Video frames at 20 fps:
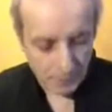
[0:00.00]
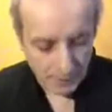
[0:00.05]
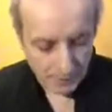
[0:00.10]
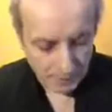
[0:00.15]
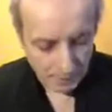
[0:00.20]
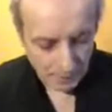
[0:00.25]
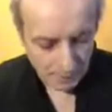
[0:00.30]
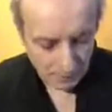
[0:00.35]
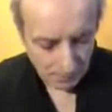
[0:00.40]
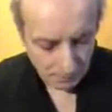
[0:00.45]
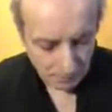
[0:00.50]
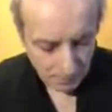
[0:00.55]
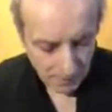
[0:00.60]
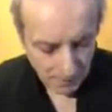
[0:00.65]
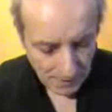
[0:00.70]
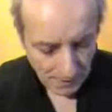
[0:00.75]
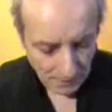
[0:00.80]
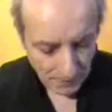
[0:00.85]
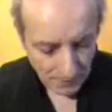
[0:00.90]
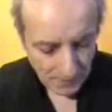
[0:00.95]
And in
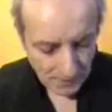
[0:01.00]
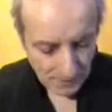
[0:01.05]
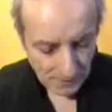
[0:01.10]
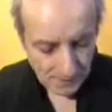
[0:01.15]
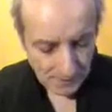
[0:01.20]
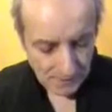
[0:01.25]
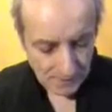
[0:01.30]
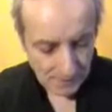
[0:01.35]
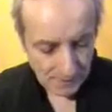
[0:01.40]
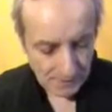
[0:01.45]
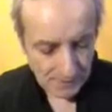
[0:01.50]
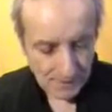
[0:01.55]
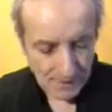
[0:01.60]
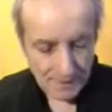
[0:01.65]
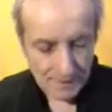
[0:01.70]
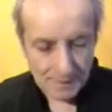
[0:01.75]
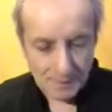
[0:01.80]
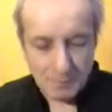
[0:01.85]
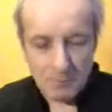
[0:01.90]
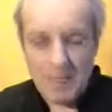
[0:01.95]
parenthesis it
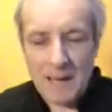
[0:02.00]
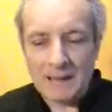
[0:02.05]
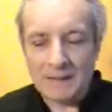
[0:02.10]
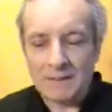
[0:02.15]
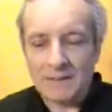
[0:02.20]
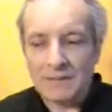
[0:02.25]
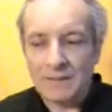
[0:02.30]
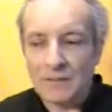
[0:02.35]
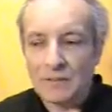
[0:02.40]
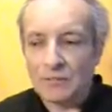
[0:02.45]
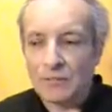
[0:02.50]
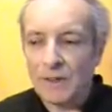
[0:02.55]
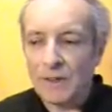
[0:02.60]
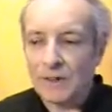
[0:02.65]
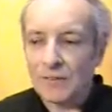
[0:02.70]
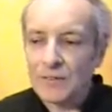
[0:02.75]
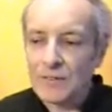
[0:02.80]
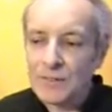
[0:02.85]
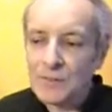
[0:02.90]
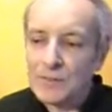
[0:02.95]
says mind in the
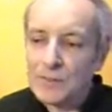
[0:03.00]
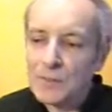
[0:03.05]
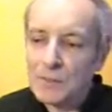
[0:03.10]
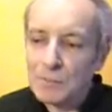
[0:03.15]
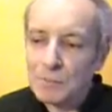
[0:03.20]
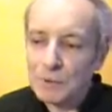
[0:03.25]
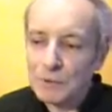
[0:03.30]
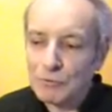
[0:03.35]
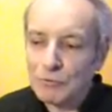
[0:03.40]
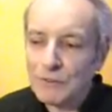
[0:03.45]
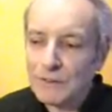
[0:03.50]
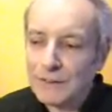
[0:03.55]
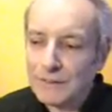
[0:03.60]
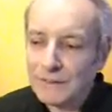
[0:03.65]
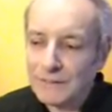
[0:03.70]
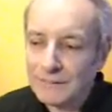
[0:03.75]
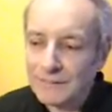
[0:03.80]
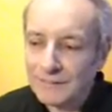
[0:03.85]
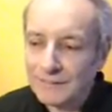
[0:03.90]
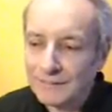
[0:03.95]
verse. But
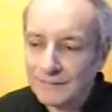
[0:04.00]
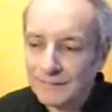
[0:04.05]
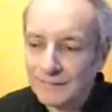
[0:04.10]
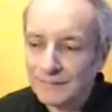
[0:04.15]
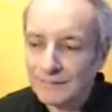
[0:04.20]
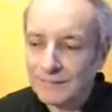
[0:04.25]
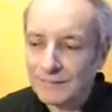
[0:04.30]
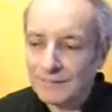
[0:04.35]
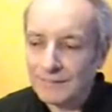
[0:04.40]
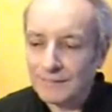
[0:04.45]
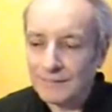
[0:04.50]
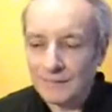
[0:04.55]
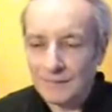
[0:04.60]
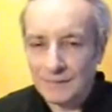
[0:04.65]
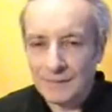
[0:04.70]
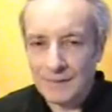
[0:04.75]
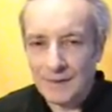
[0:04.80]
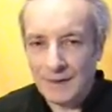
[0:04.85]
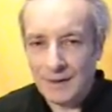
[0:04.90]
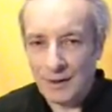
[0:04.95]
really this is
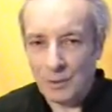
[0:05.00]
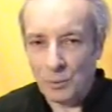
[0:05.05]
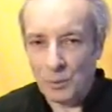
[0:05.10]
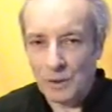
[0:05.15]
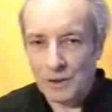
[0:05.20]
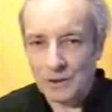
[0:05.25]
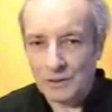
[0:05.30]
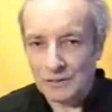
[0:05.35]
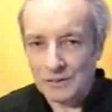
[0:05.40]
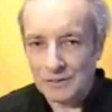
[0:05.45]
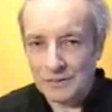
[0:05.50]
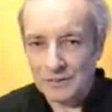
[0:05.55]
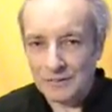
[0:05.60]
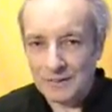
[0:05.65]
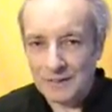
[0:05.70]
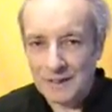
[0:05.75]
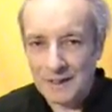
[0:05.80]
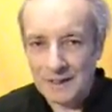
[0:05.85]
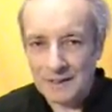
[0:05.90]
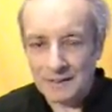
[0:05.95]
awareness
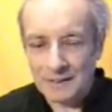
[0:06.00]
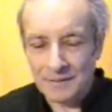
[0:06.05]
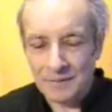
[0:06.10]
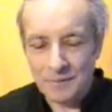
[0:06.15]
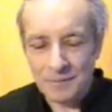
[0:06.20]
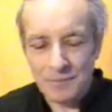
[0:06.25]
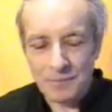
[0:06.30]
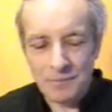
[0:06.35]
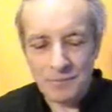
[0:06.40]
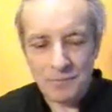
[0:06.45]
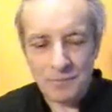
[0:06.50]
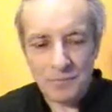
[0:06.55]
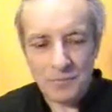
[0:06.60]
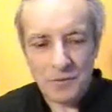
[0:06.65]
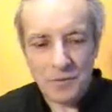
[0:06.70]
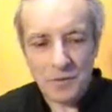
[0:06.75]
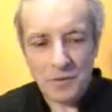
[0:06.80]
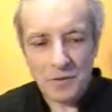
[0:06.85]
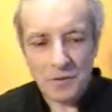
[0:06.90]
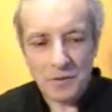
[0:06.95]
again.
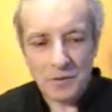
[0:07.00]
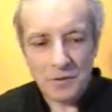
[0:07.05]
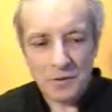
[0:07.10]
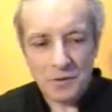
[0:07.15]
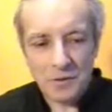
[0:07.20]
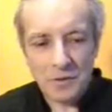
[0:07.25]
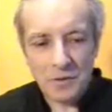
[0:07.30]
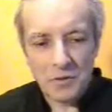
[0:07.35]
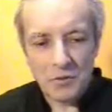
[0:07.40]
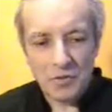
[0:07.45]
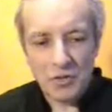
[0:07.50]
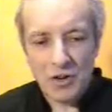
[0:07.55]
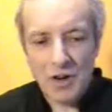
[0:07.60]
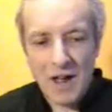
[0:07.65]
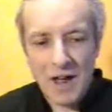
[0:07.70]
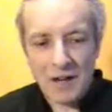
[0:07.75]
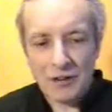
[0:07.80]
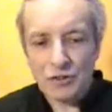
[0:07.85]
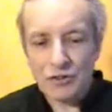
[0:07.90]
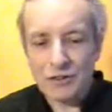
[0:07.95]
There
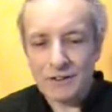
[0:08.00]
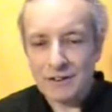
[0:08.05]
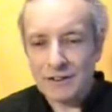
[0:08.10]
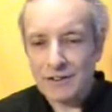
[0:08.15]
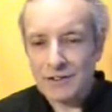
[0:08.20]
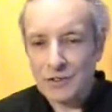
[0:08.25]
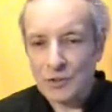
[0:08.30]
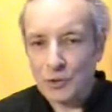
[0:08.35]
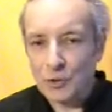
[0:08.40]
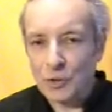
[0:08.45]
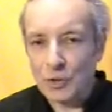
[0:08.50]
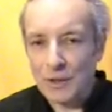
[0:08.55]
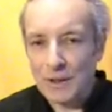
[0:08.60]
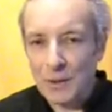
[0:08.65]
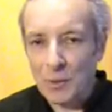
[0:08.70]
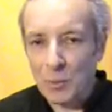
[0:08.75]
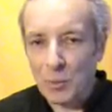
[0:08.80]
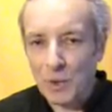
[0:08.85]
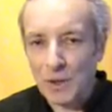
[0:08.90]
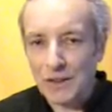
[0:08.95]
actually is
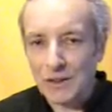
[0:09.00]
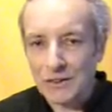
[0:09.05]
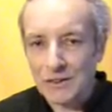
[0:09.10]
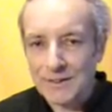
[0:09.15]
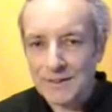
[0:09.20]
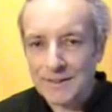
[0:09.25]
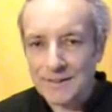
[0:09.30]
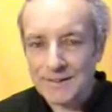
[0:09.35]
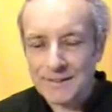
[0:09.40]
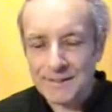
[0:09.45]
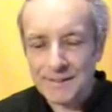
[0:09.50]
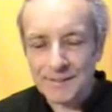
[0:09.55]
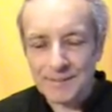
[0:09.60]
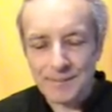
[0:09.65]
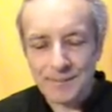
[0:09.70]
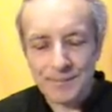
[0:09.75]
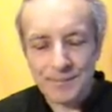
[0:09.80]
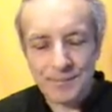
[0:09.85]
only awareness.